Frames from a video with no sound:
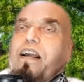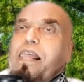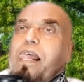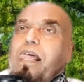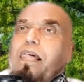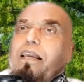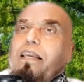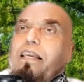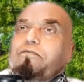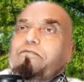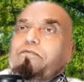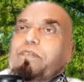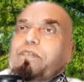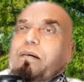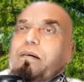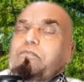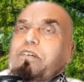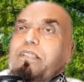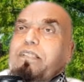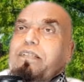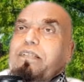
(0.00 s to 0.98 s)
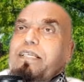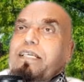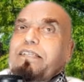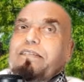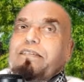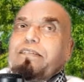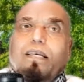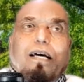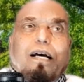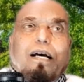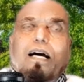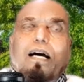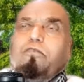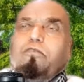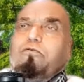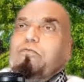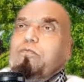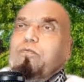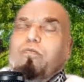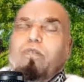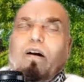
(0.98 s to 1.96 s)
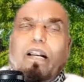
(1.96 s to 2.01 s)
If someone says,
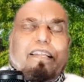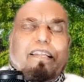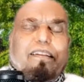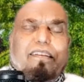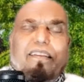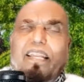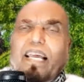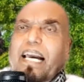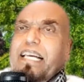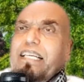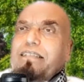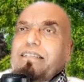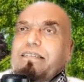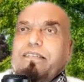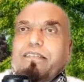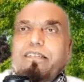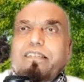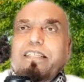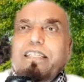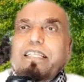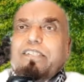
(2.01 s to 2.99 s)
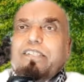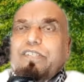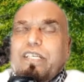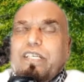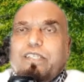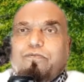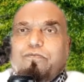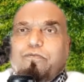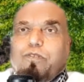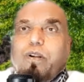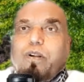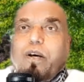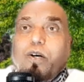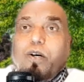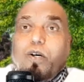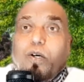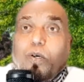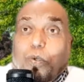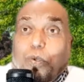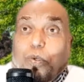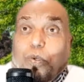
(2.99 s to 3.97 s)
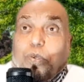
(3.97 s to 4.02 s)
oh, what a nice, delicious food.
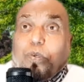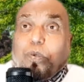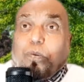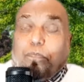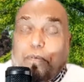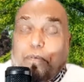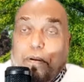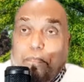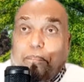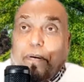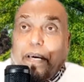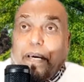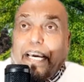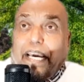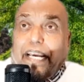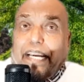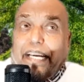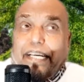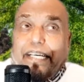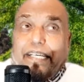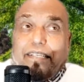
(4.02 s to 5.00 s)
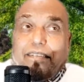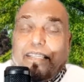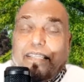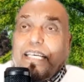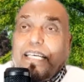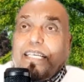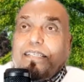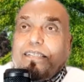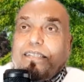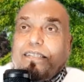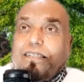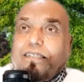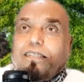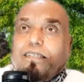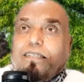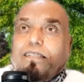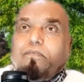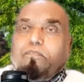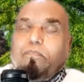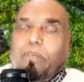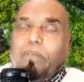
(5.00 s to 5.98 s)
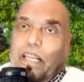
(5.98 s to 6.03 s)
Who prepared
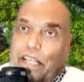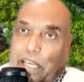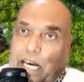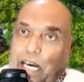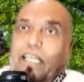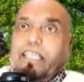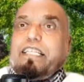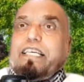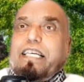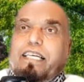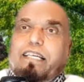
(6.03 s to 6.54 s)
this biryani?